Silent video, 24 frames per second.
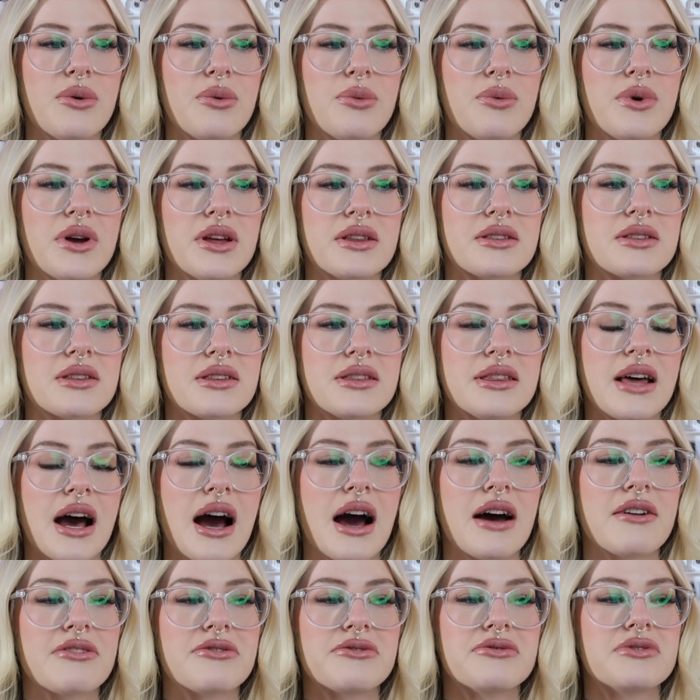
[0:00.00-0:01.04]
with
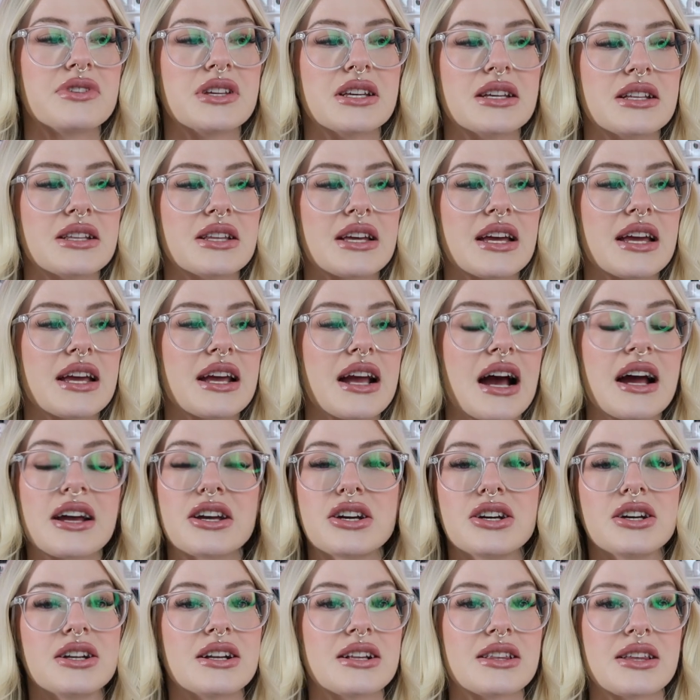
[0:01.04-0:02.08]
that feeling, I
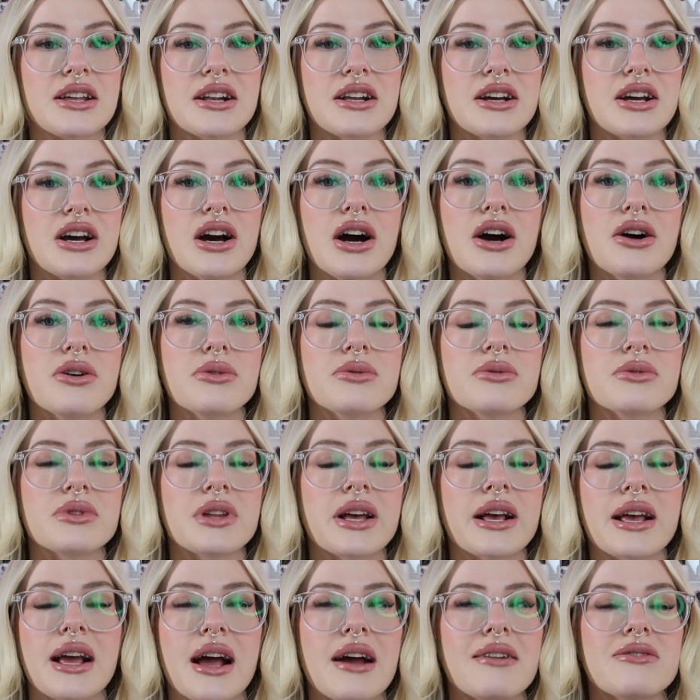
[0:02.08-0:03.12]
couldn't let it go.
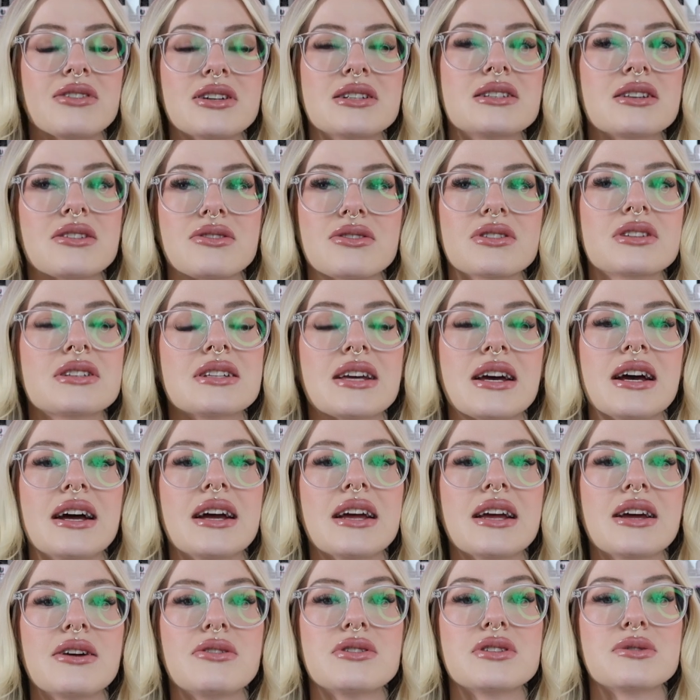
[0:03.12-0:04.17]
Like, every single
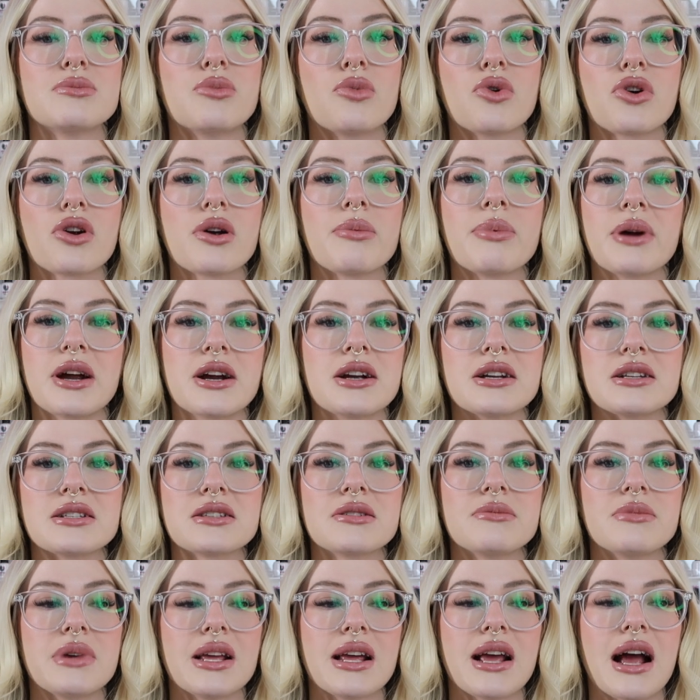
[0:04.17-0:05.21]
day, it was more apparent
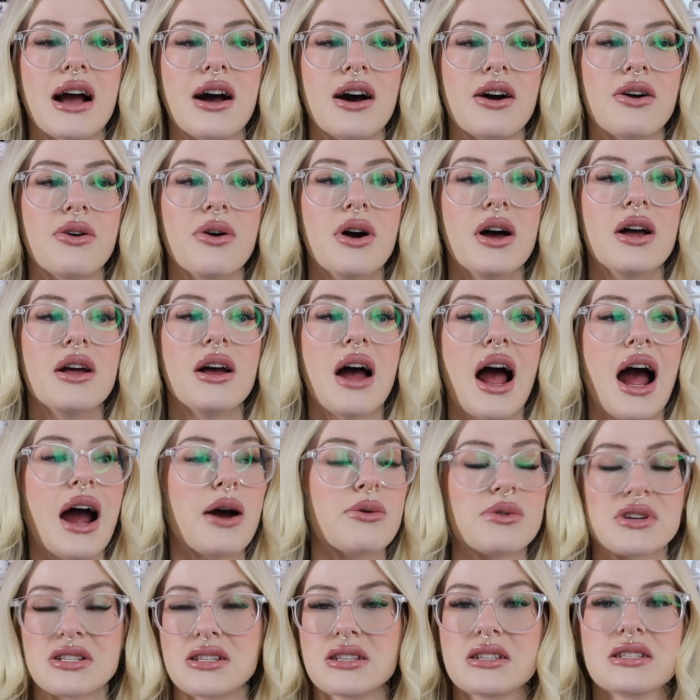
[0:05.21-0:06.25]
to me how I
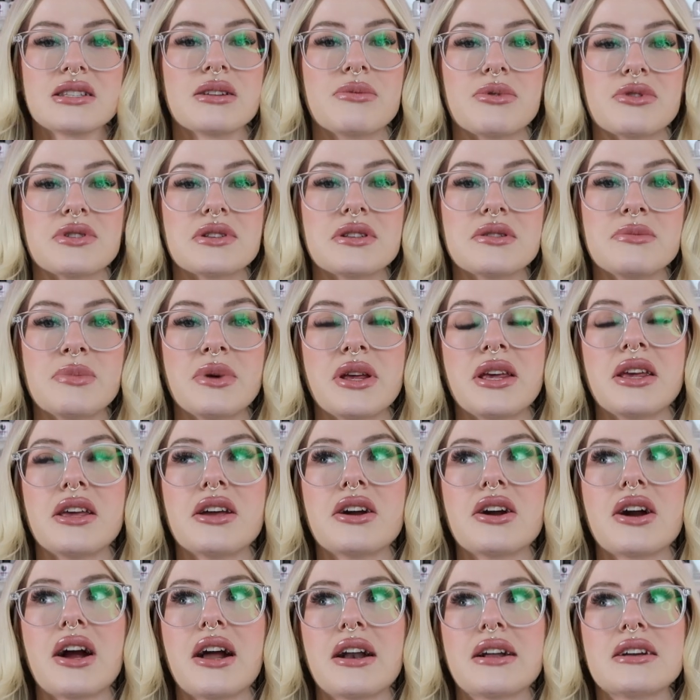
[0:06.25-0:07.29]
wasn't supposed to be
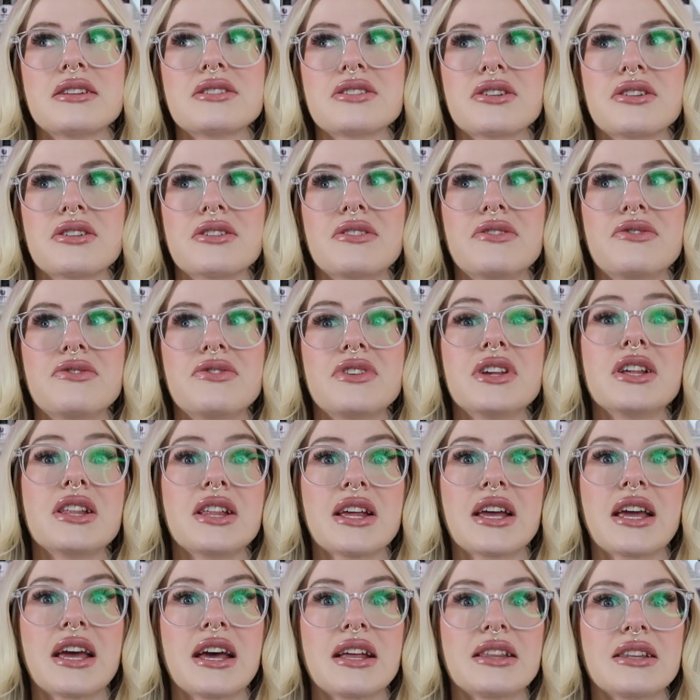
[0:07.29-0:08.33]
here. And I started
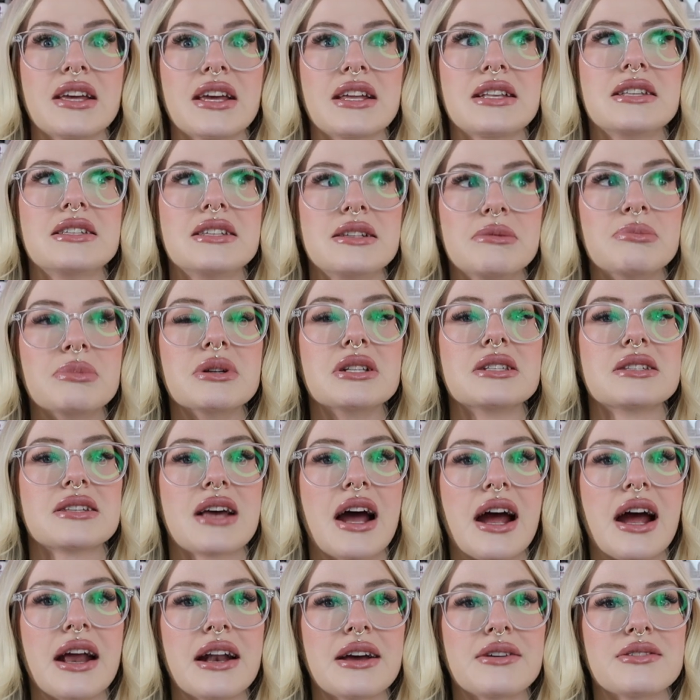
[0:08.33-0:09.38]
feeling it, like, deep
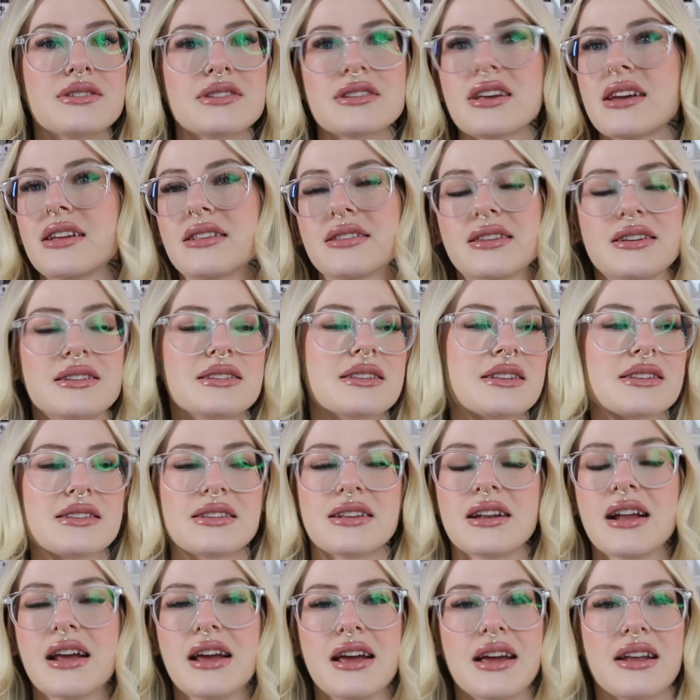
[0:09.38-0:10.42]
inside. I was like, this
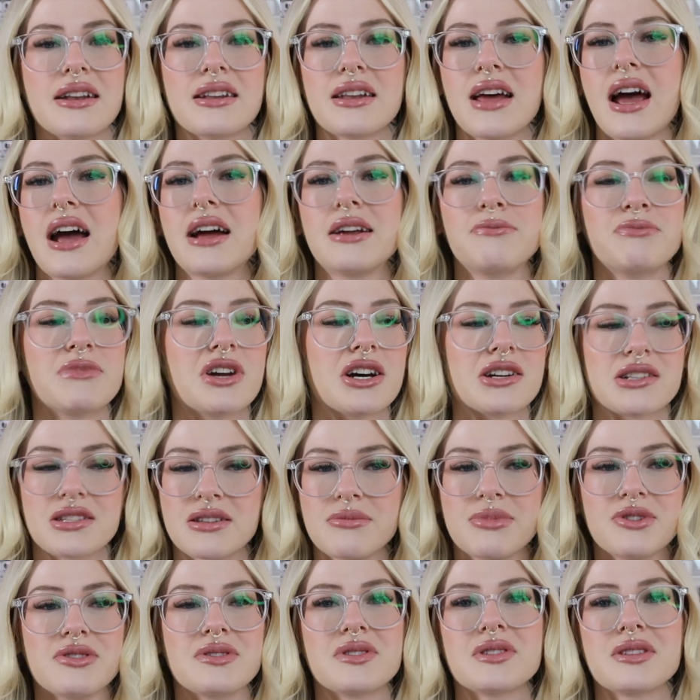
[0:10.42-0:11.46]
isn't it. I'm not
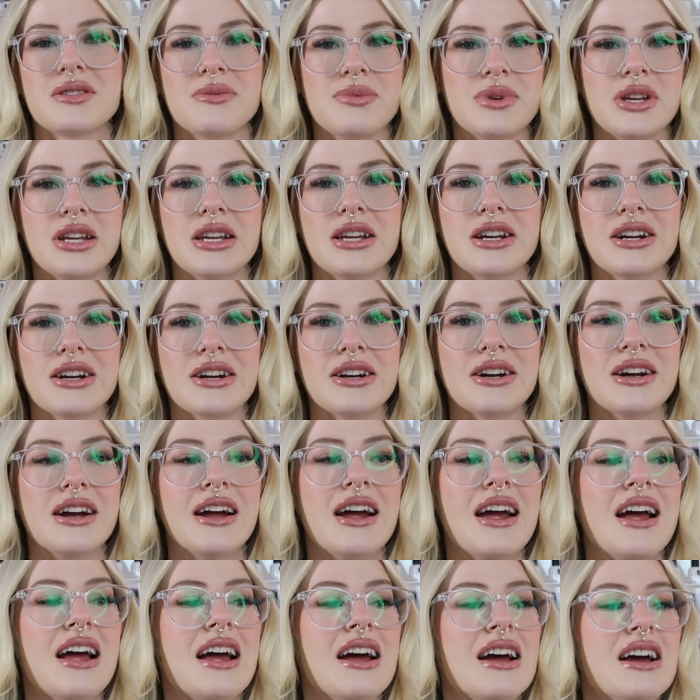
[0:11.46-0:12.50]
supposed to be here.
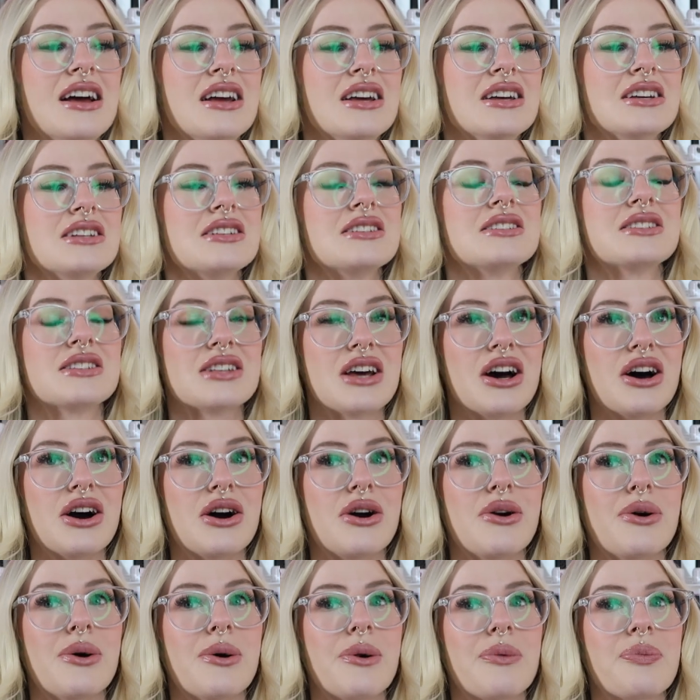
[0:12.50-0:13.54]

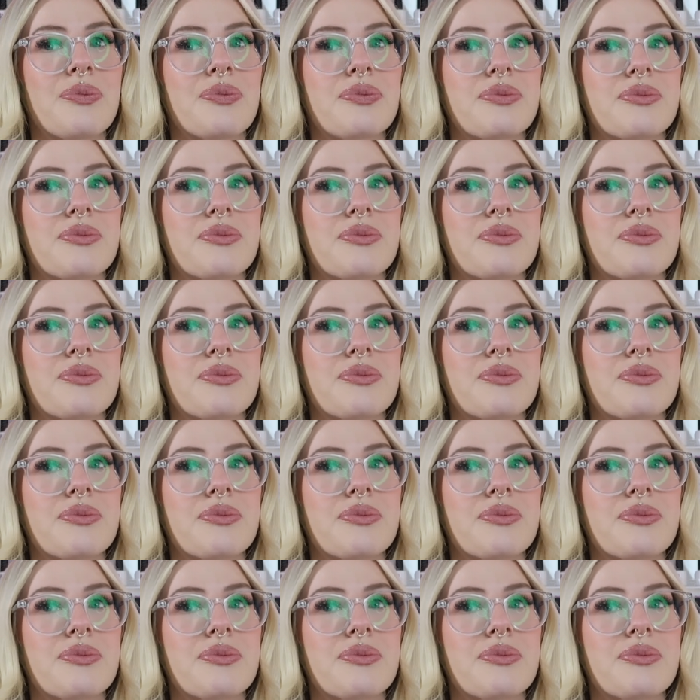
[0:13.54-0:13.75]
So